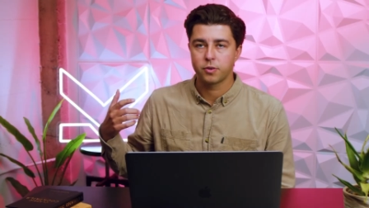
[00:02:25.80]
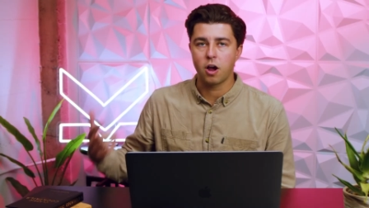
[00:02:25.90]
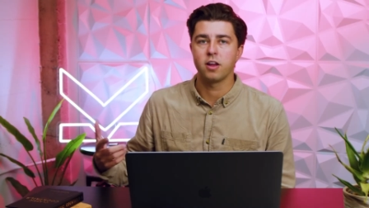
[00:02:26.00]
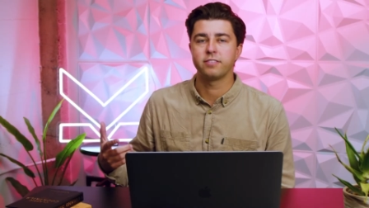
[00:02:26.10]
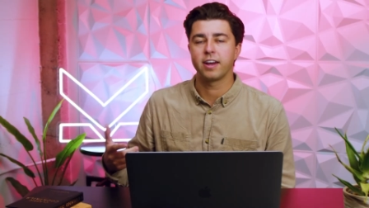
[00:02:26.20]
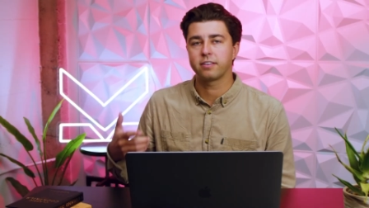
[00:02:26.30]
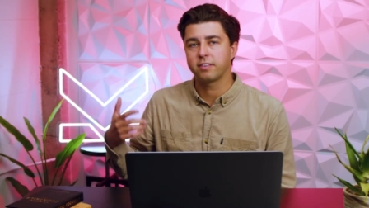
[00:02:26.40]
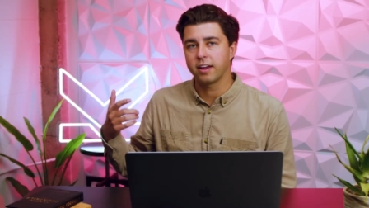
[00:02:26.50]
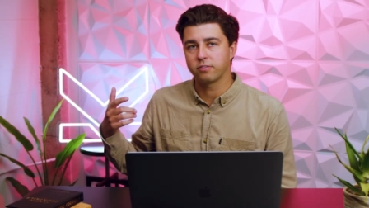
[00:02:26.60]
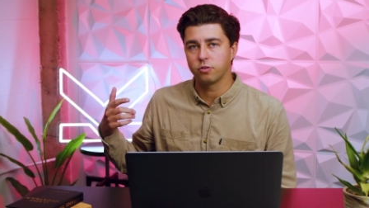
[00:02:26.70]
context
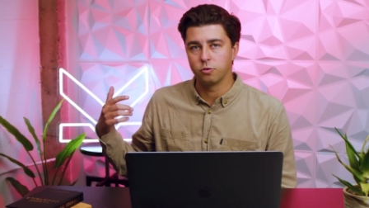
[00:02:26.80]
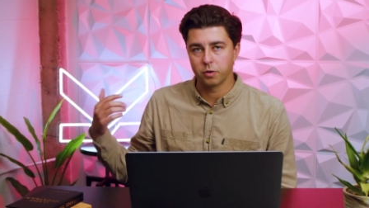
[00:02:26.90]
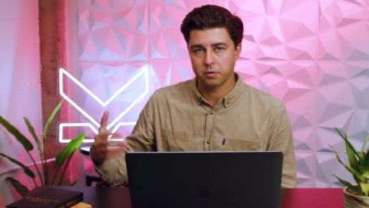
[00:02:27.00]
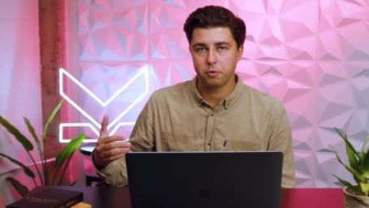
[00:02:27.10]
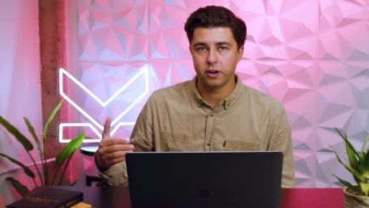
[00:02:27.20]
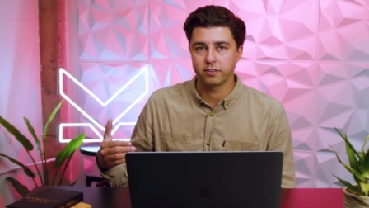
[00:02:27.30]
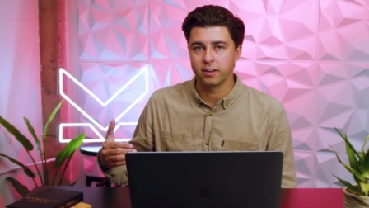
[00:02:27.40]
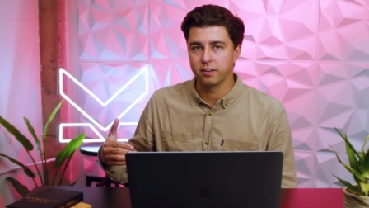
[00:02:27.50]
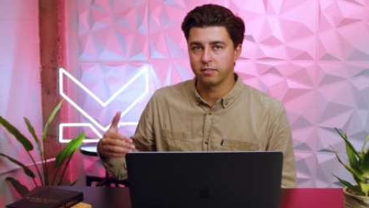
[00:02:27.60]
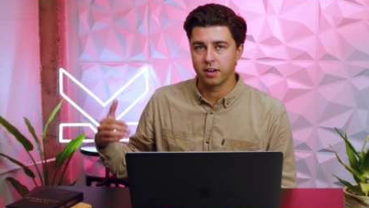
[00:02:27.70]
as to what the product
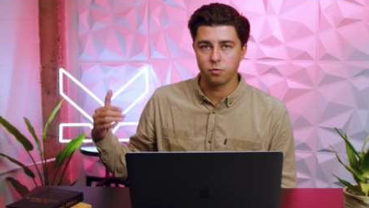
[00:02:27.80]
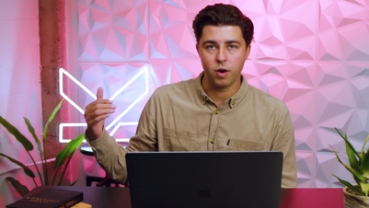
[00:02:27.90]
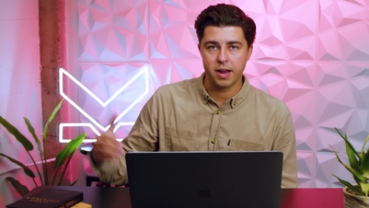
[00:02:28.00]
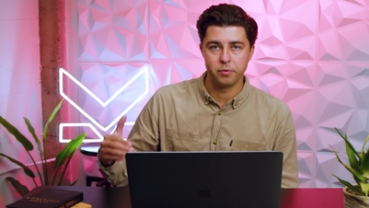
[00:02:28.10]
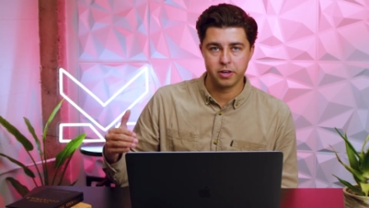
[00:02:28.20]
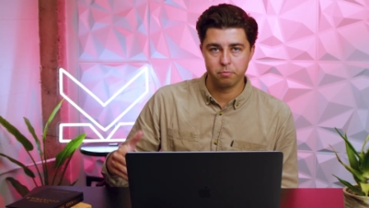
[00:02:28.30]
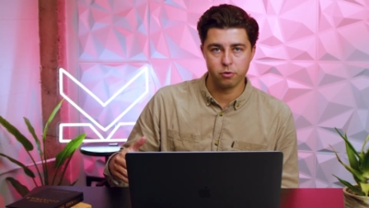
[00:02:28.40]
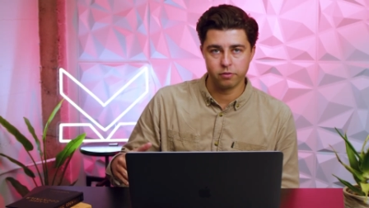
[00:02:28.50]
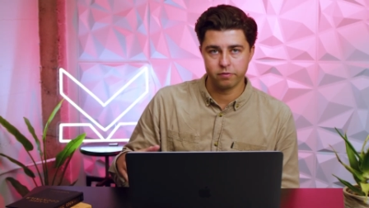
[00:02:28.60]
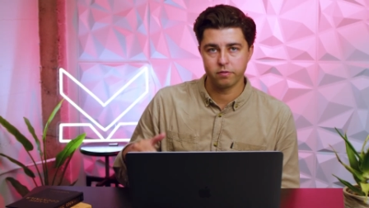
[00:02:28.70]
is and why it would
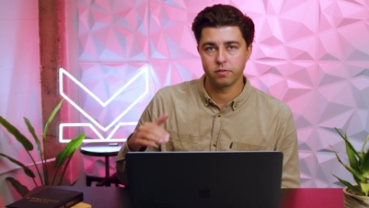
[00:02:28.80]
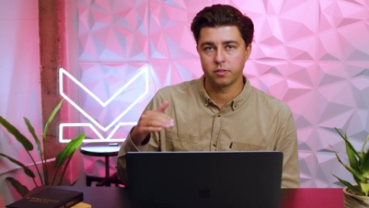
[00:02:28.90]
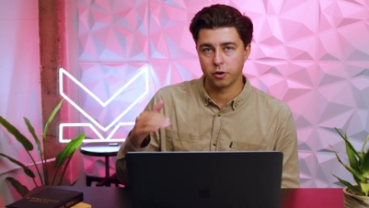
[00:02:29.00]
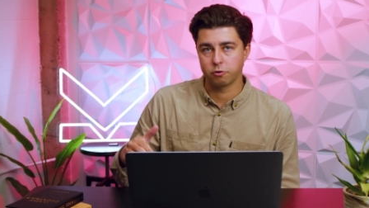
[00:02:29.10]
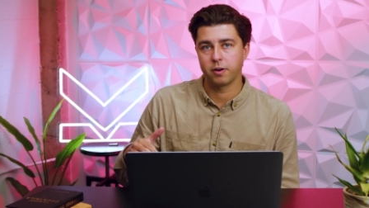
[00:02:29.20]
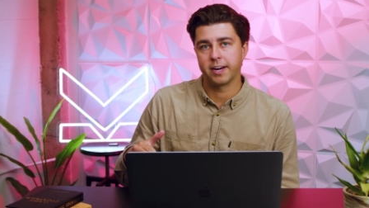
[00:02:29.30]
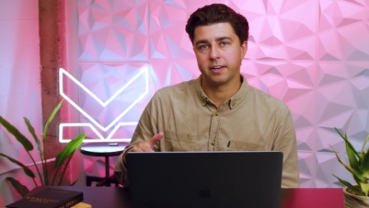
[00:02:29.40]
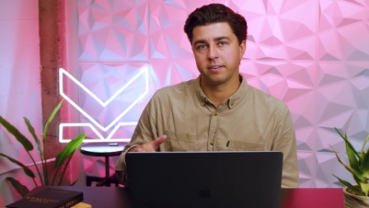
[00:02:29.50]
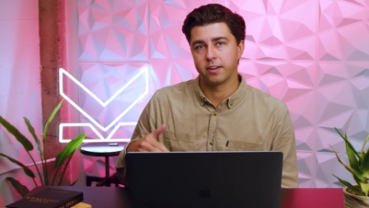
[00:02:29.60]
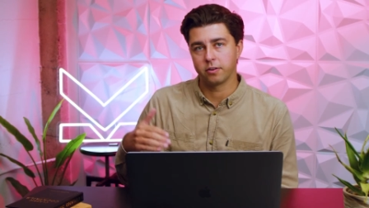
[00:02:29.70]
improve their
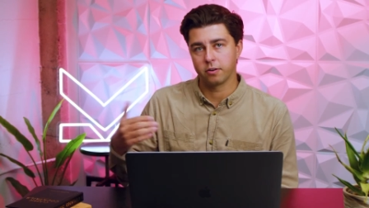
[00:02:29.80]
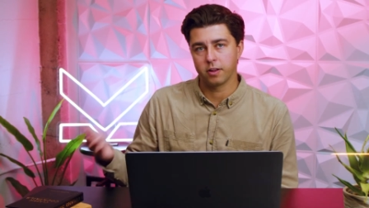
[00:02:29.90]
trading in their